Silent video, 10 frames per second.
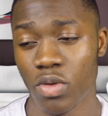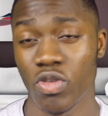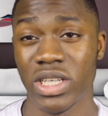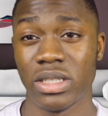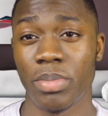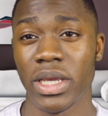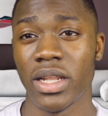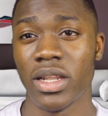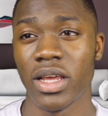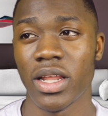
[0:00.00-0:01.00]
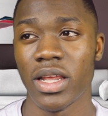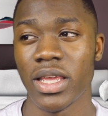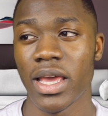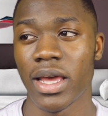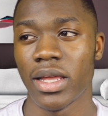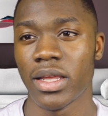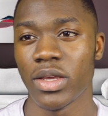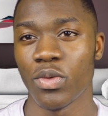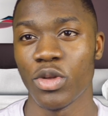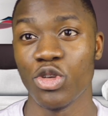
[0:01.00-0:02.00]
Reason being, yeah,
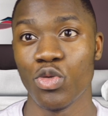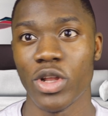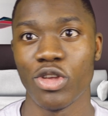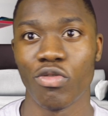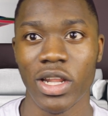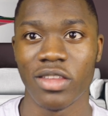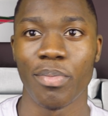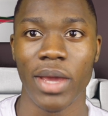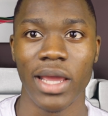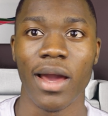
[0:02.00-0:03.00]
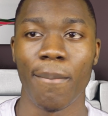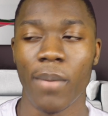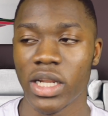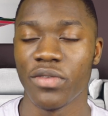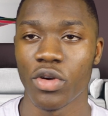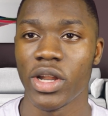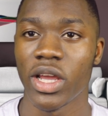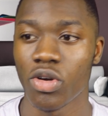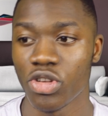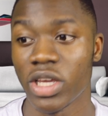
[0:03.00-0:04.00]
when you're ready to pay that money for a
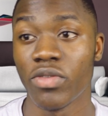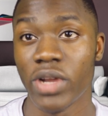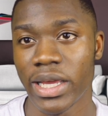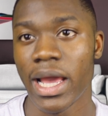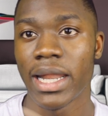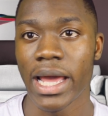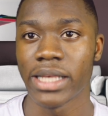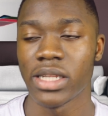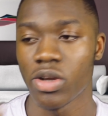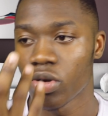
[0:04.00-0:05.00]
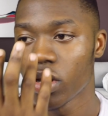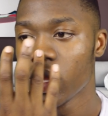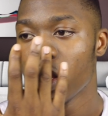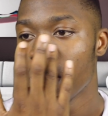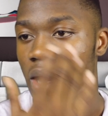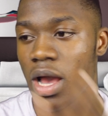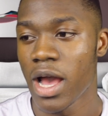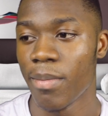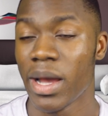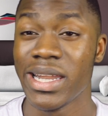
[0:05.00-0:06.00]
Nikon, you can really get a nice Nikon.
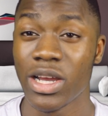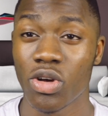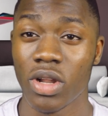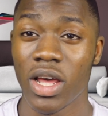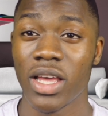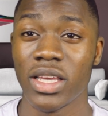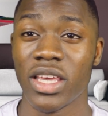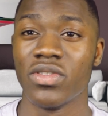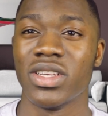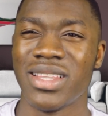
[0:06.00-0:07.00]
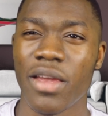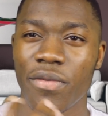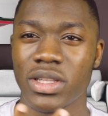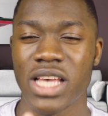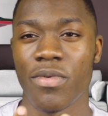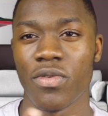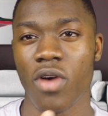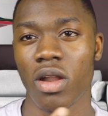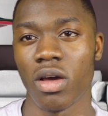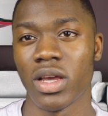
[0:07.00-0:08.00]
And Nikon gives a different type of
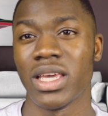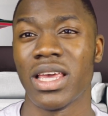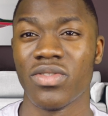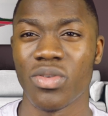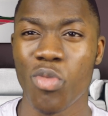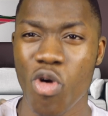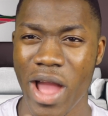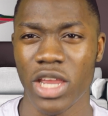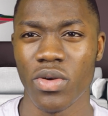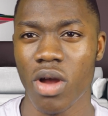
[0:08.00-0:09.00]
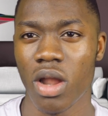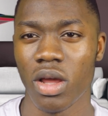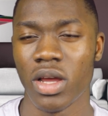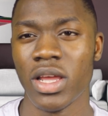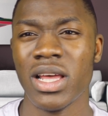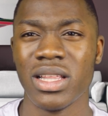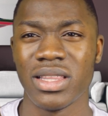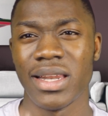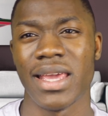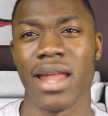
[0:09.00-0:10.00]
color, gives a more accurate color
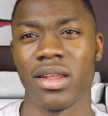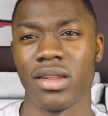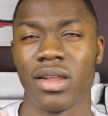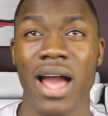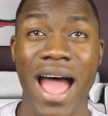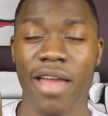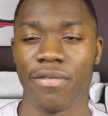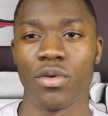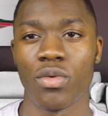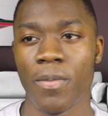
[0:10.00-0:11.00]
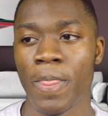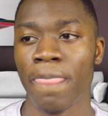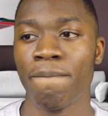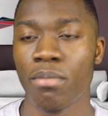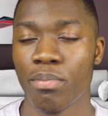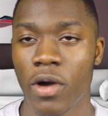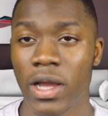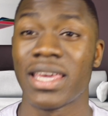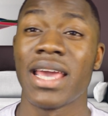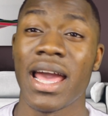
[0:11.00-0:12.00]
than Canon, I feel.
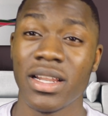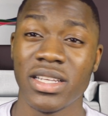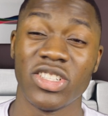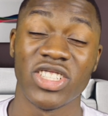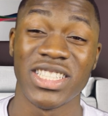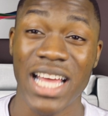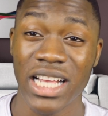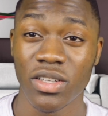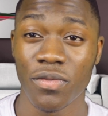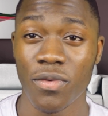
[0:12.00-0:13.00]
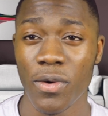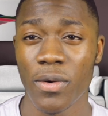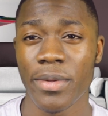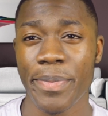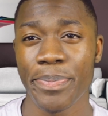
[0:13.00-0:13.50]
But Canon is just nicer for